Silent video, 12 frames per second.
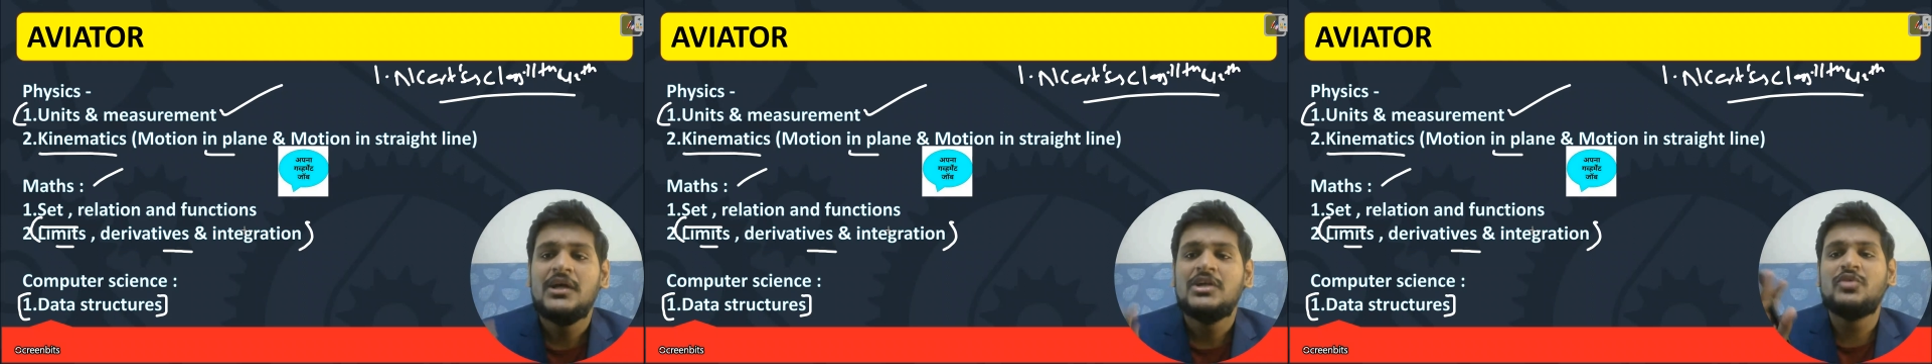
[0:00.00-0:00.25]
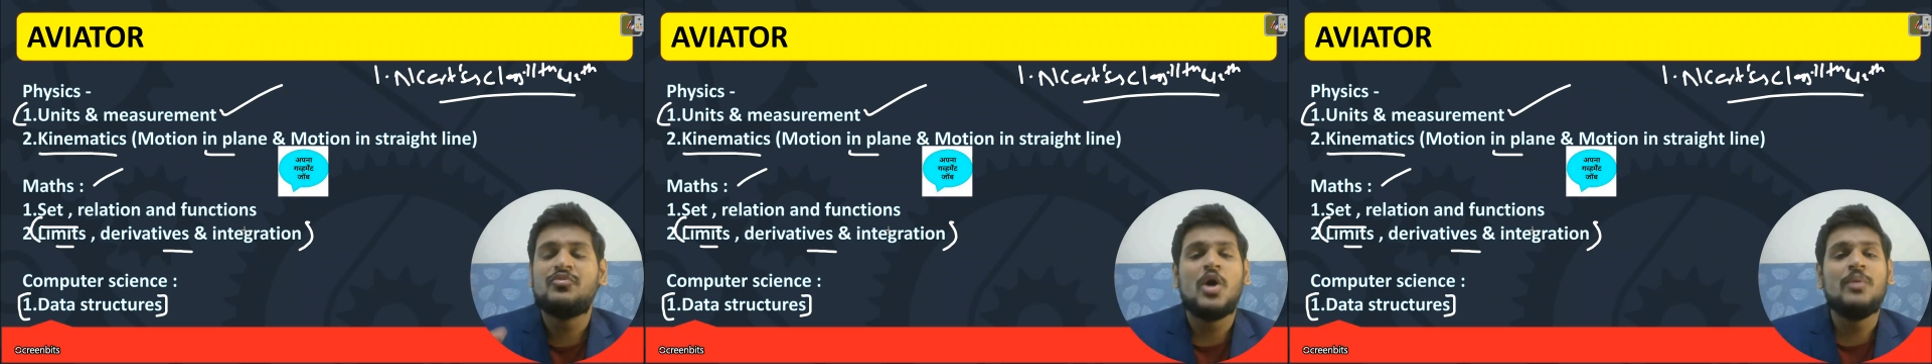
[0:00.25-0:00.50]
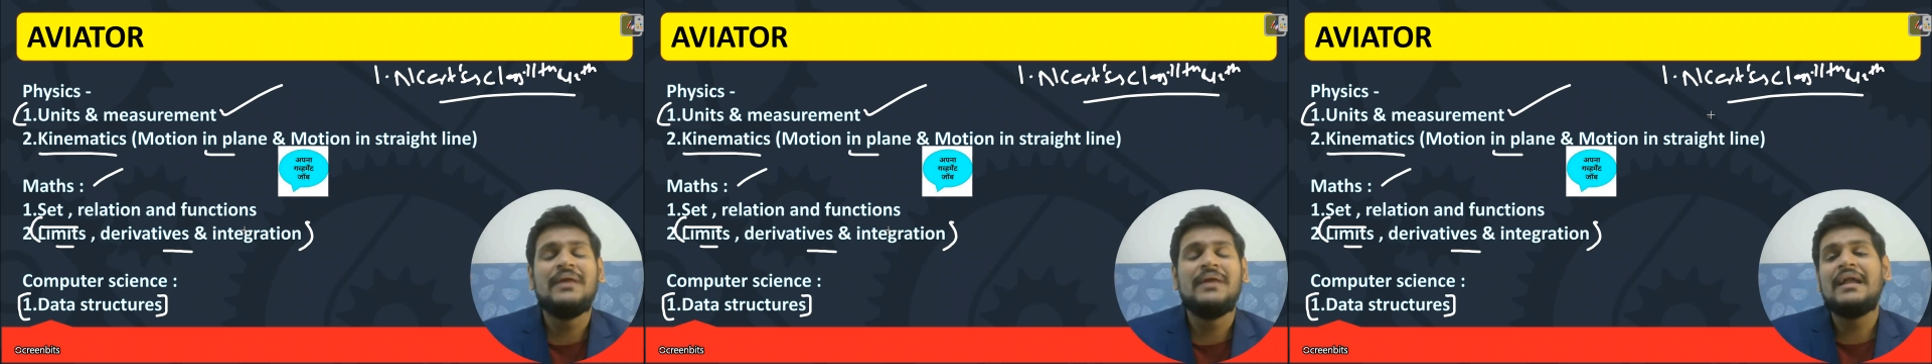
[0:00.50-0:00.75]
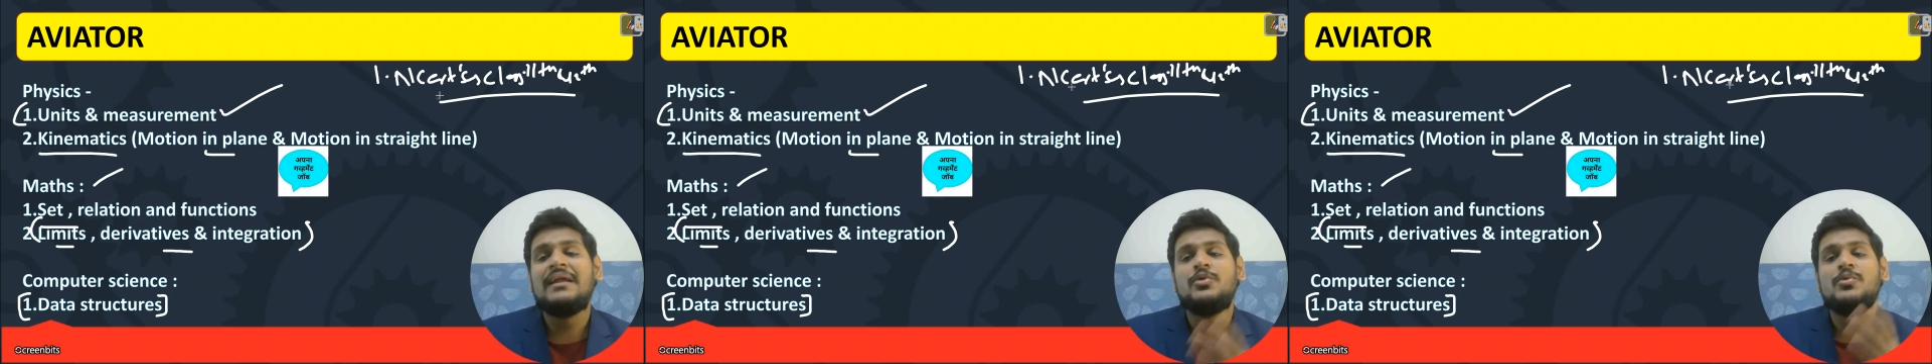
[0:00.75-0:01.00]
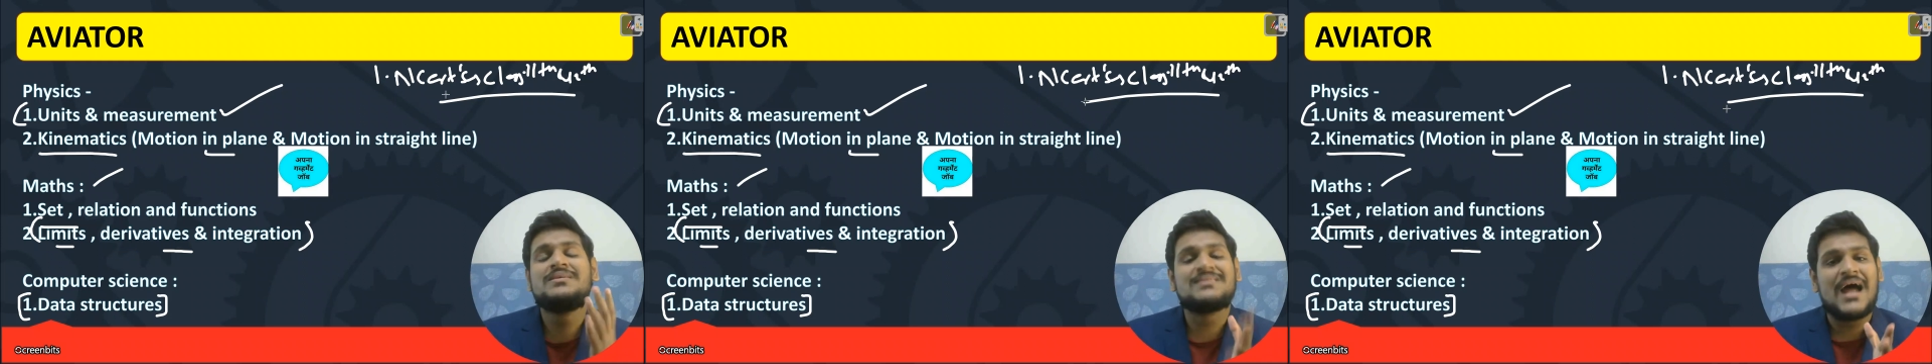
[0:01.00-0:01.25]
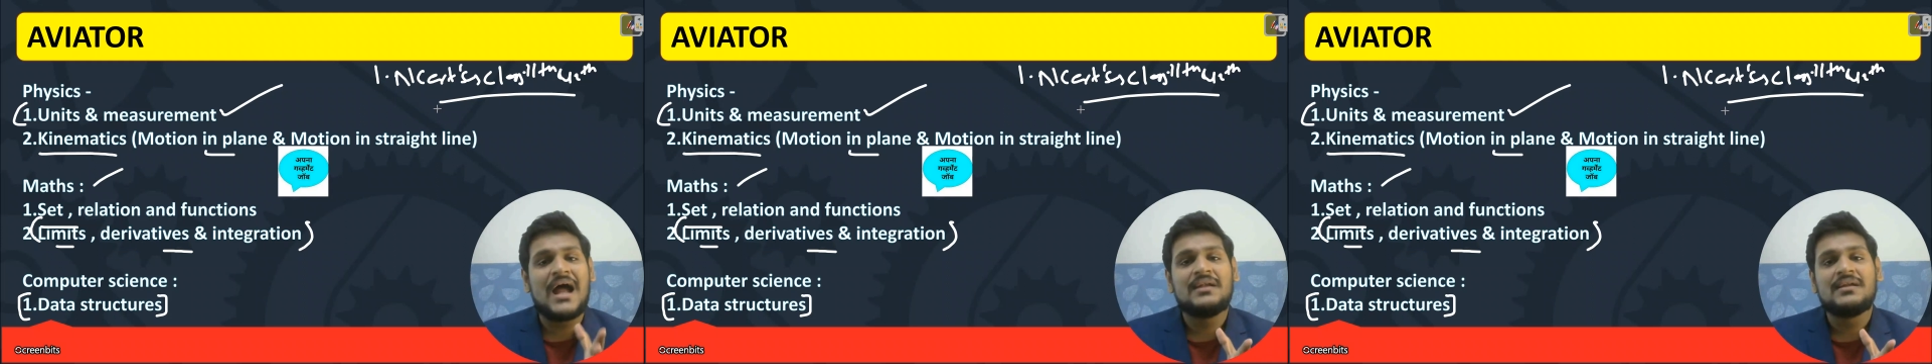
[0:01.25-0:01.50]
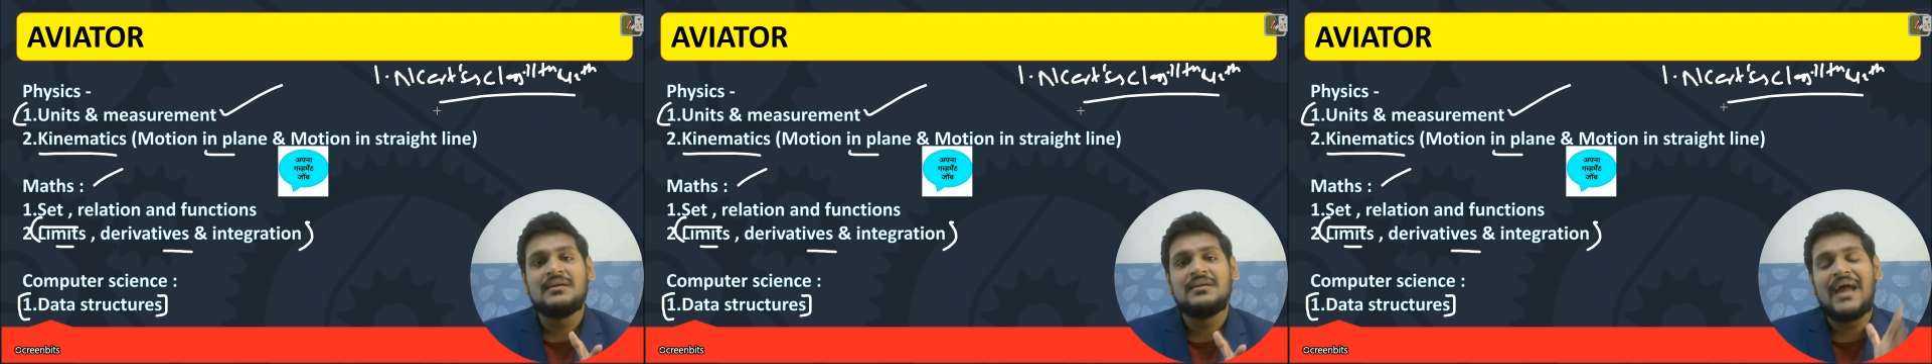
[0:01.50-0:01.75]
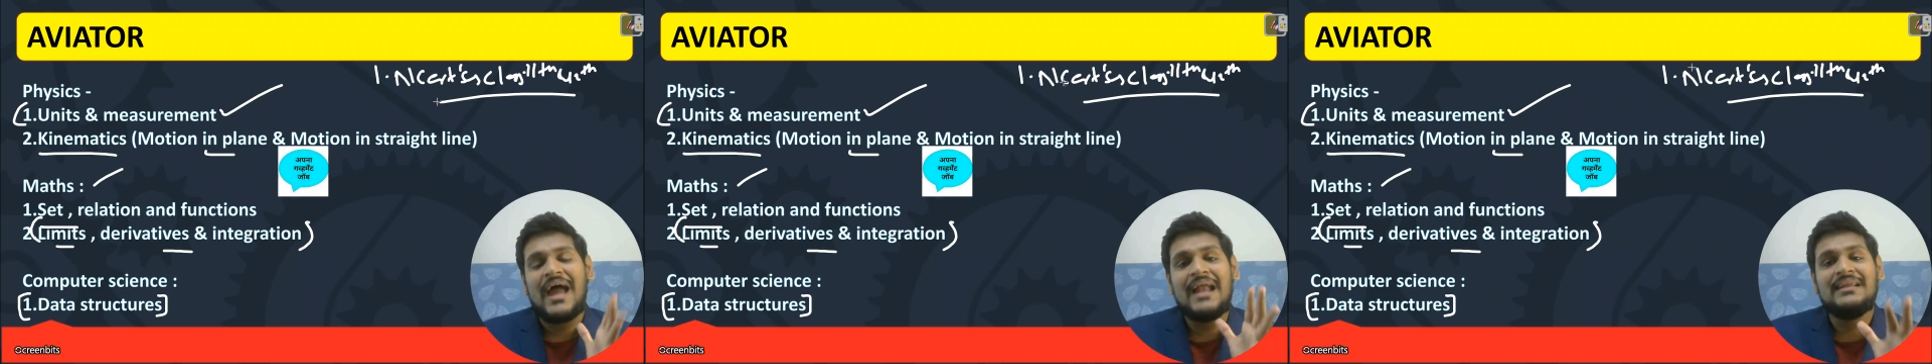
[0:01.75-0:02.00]
So from that, you will start
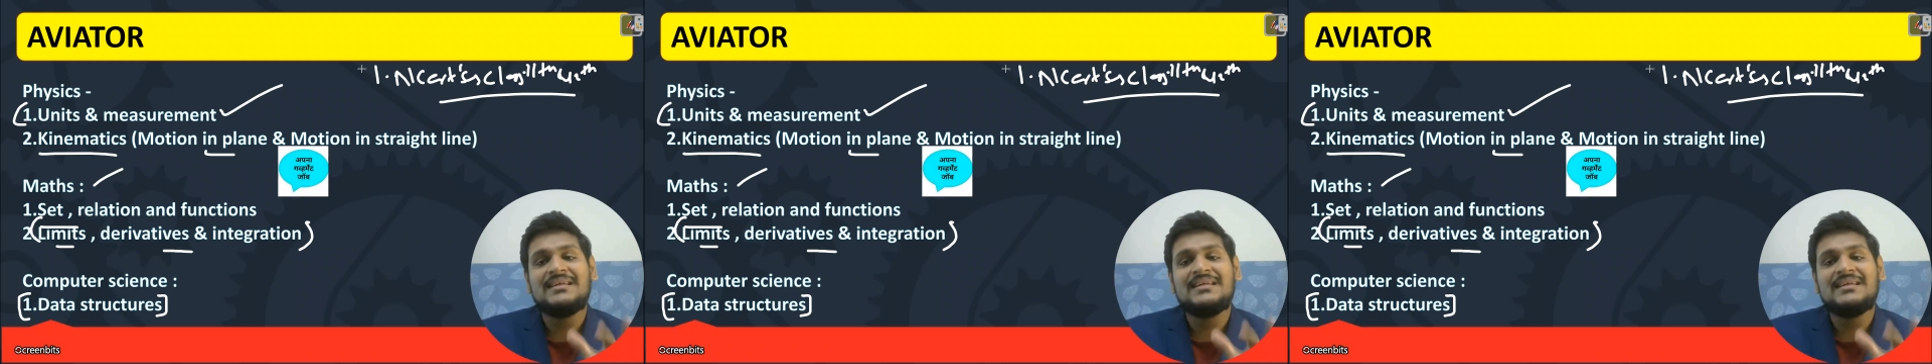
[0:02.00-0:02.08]
and